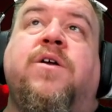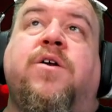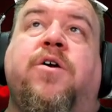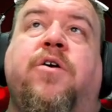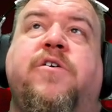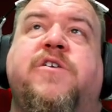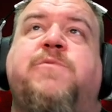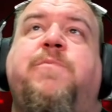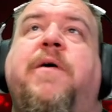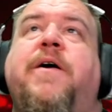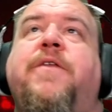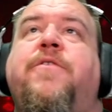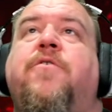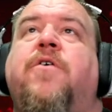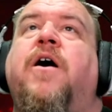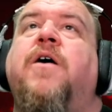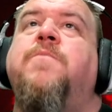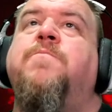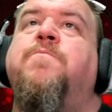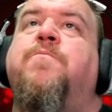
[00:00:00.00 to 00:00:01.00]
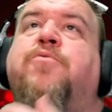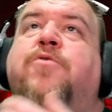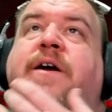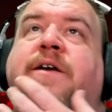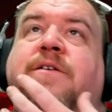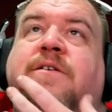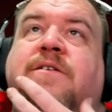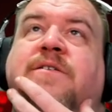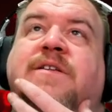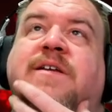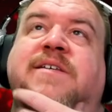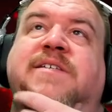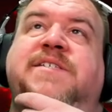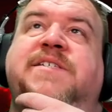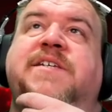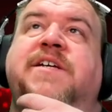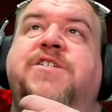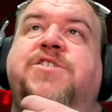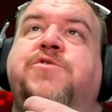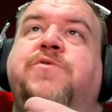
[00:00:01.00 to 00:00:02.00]
Cursed by their unbridled
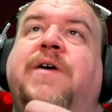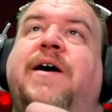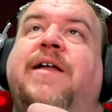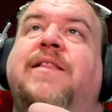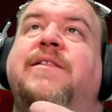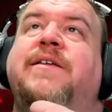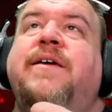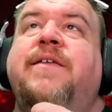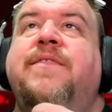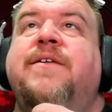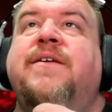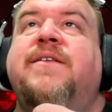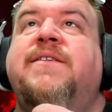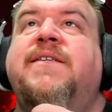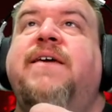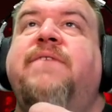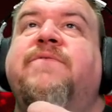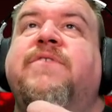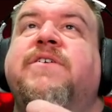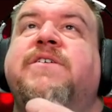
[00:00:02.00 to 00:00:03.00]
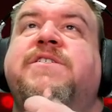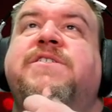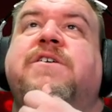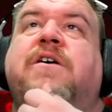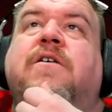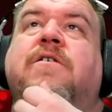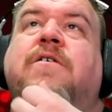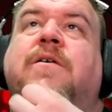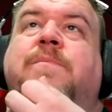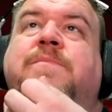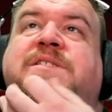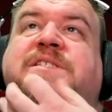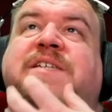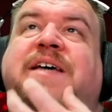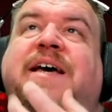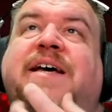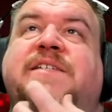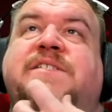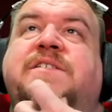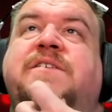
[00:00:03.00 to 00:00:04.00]
sensuality, the divas are
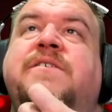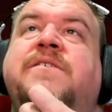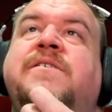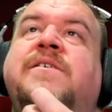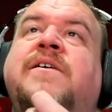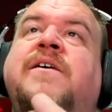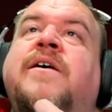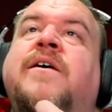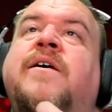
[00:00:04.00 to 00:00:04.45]
obsessed